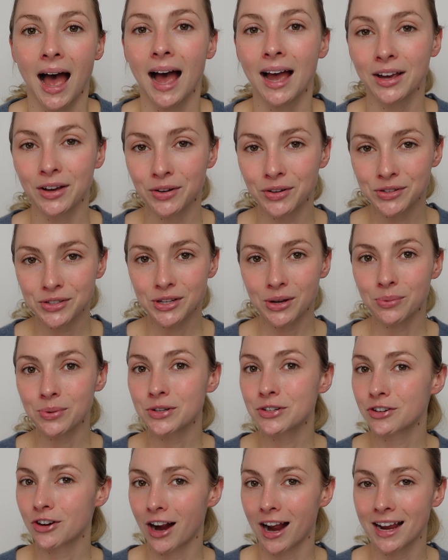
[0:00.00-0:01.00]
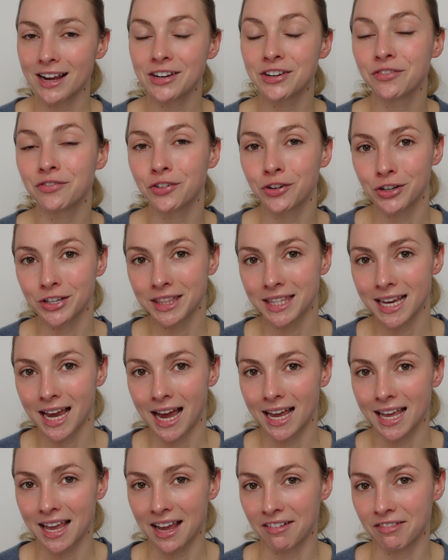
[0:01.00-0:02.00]
I also would try and avoid the
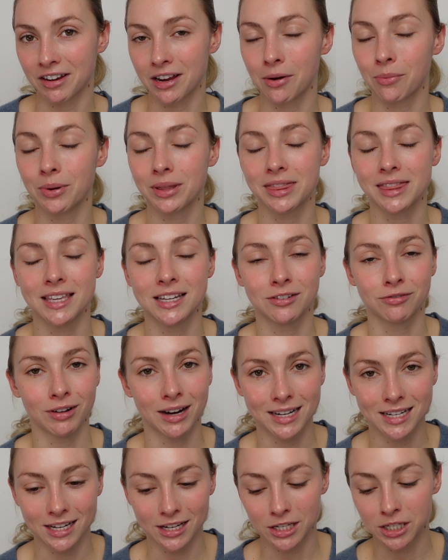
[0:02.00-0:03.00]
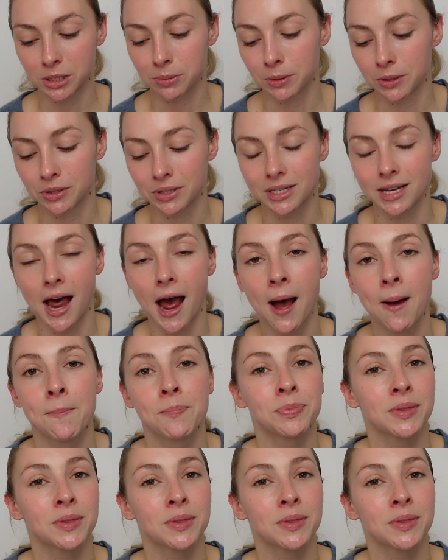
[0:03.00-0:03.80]
eye area with this Radiance Booster.